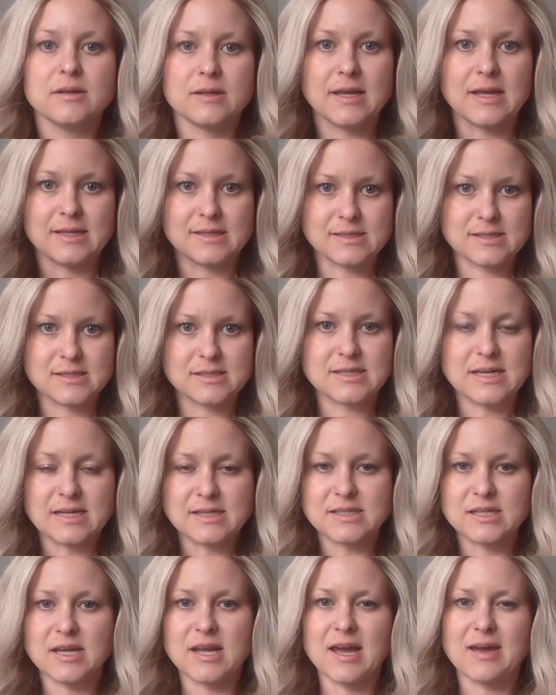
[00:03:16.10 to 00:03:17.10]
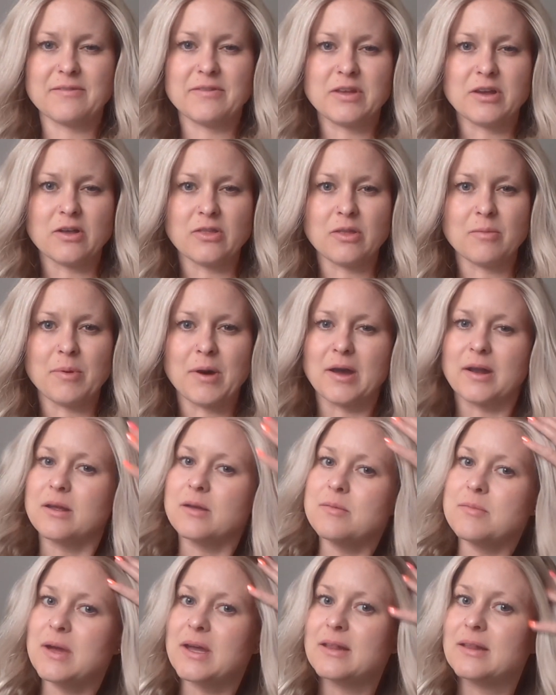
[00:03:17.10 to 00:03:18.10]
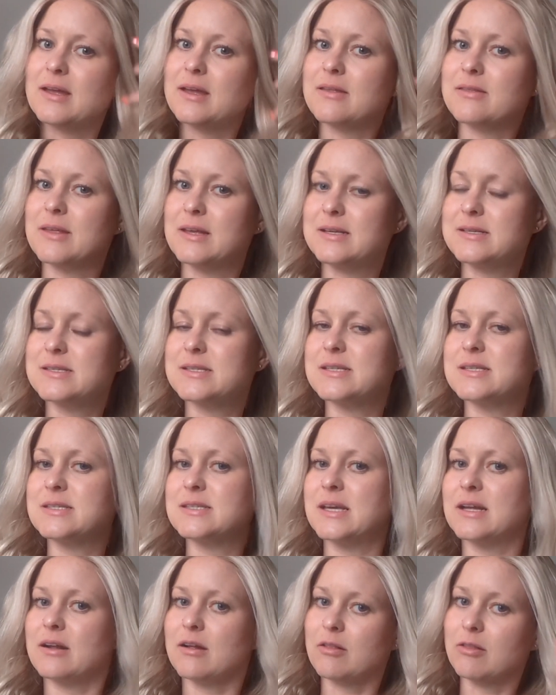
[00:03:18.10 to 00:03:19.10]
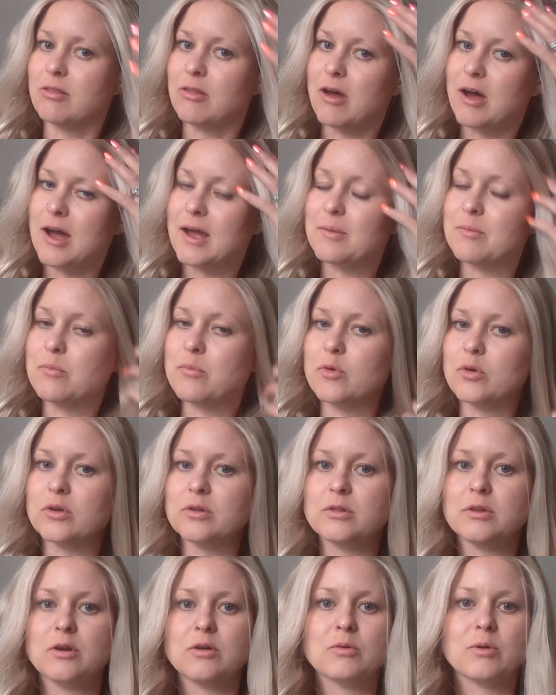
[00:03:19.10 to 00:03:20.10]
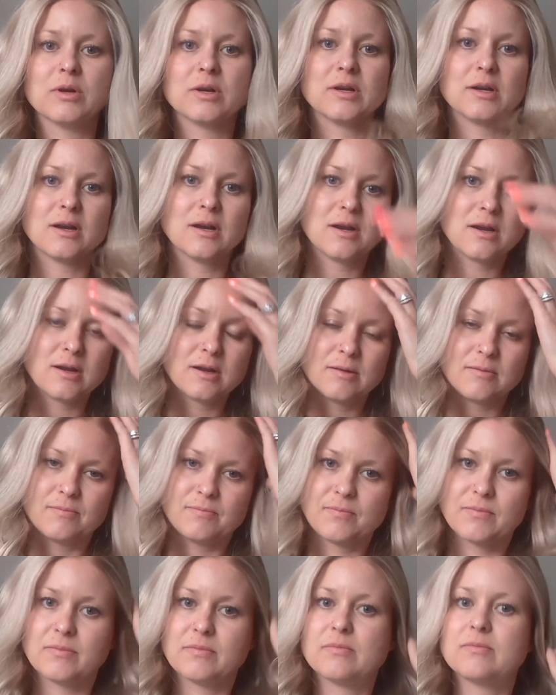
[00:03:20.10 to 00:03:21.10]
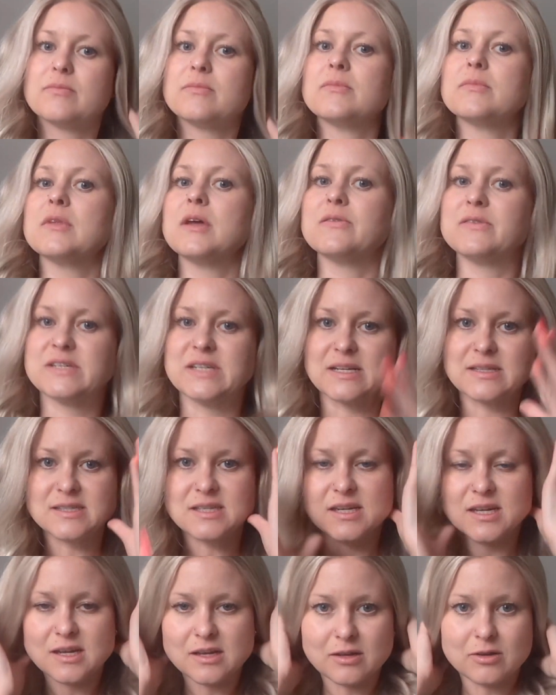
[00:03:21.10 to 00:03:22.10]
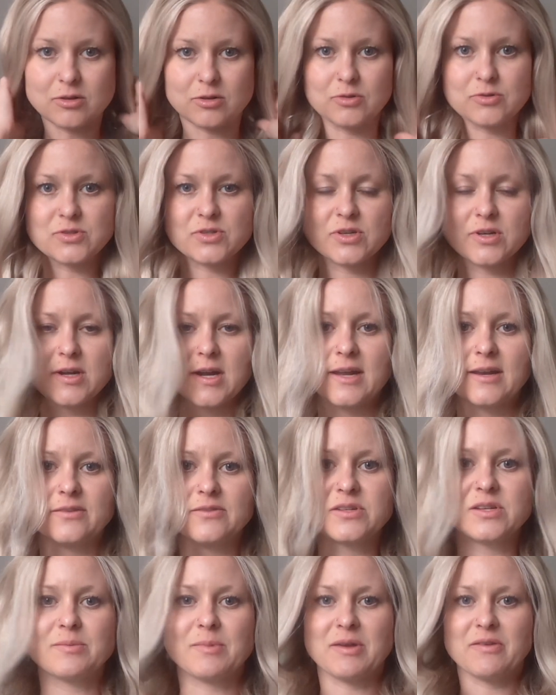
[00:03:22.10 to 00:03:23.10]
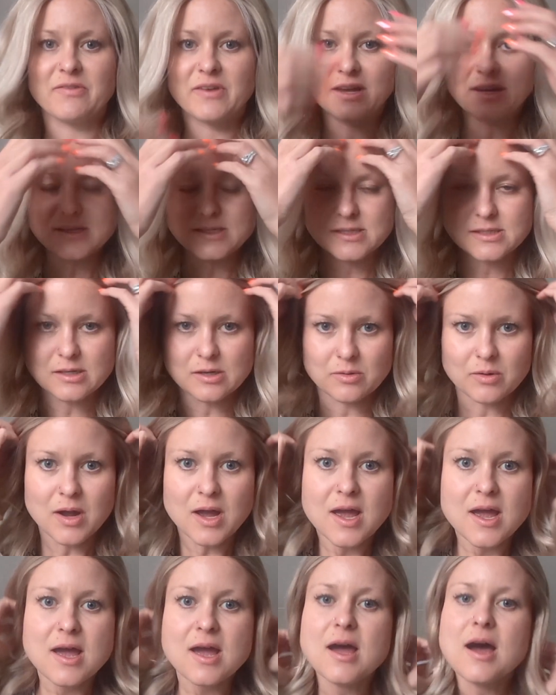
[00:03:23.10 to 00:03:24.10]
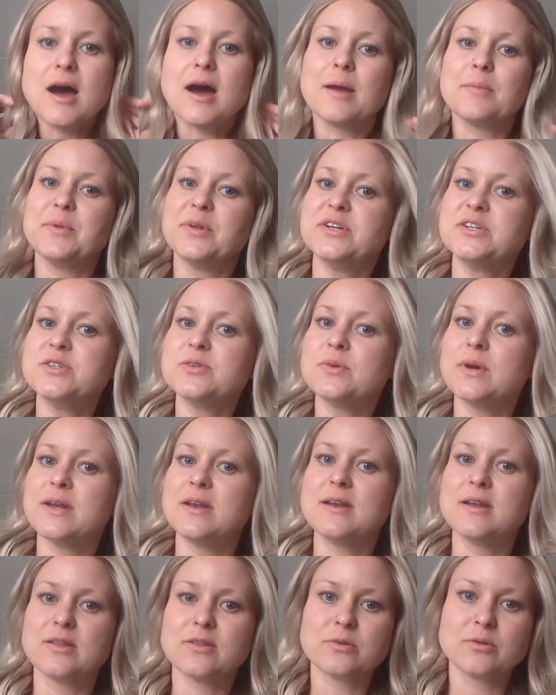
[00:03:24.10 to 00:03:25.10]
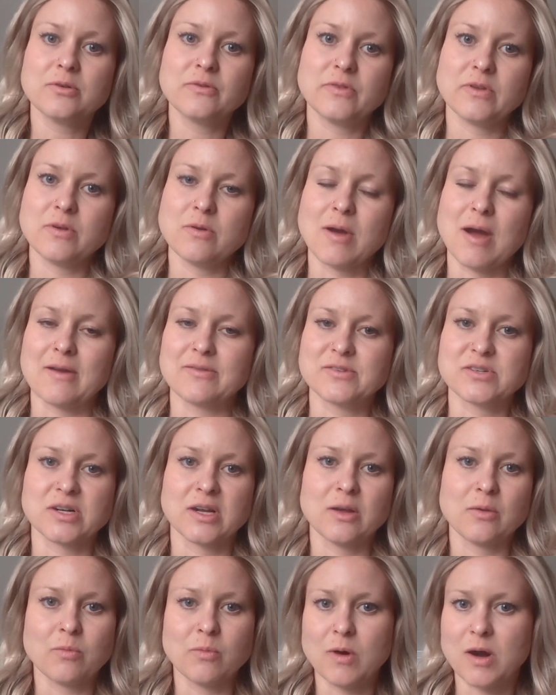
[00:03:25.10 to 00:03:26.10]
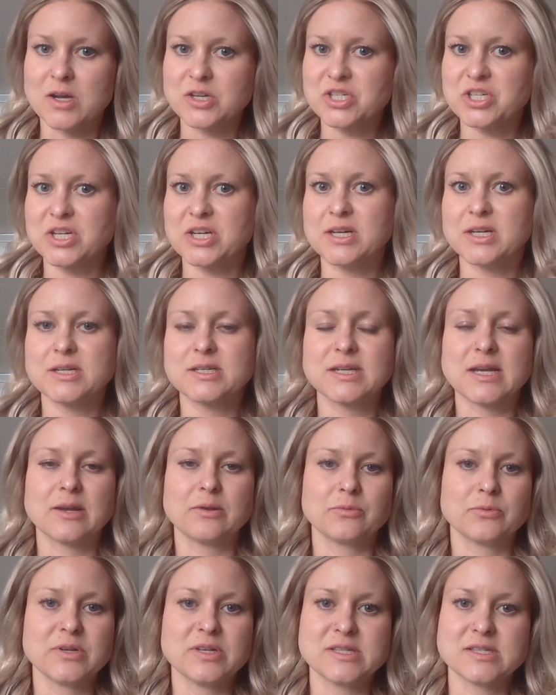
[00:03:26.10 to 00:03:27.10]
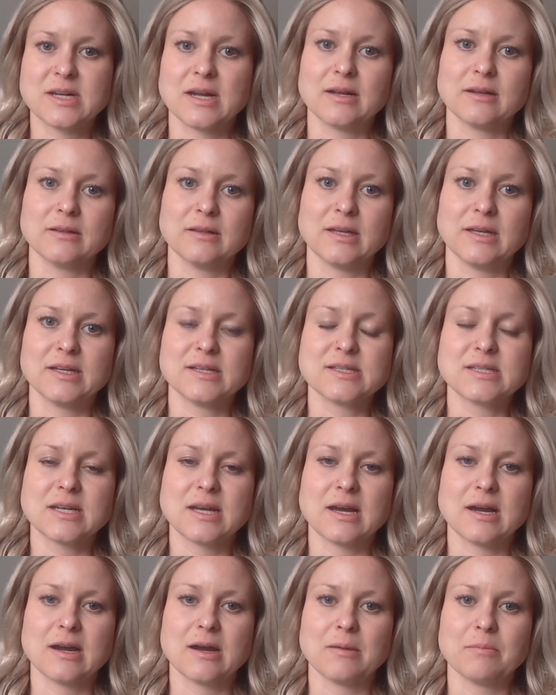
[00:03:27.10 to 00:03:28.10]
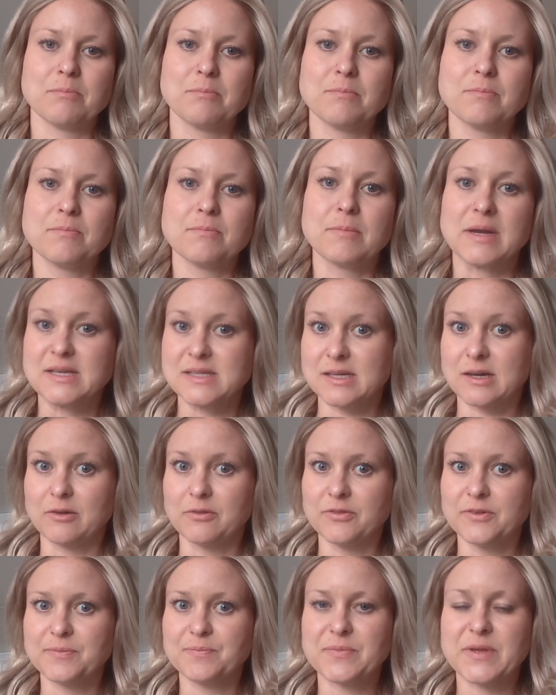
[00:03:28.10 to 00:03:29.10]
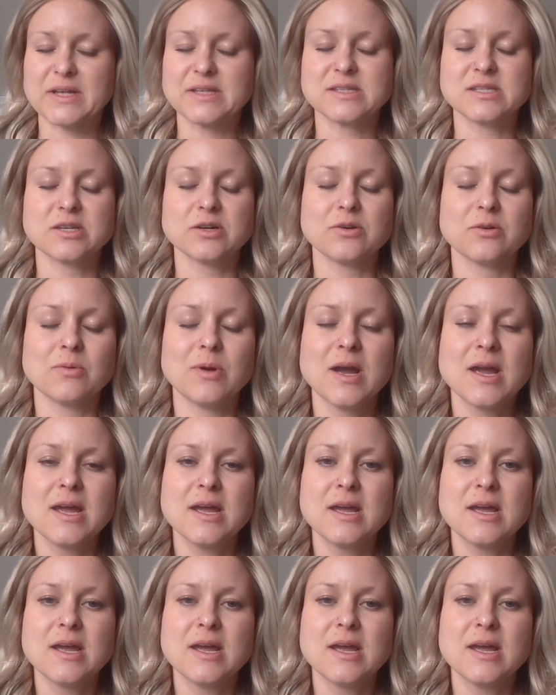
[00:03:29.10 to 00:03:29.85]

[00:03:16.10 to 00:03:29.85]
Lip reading: it sit heavy on the bottom. I like things to sit a lot more lower of a density and closer kind of to my face. So I'm going to do another review after I wash it and restyle it myself. And so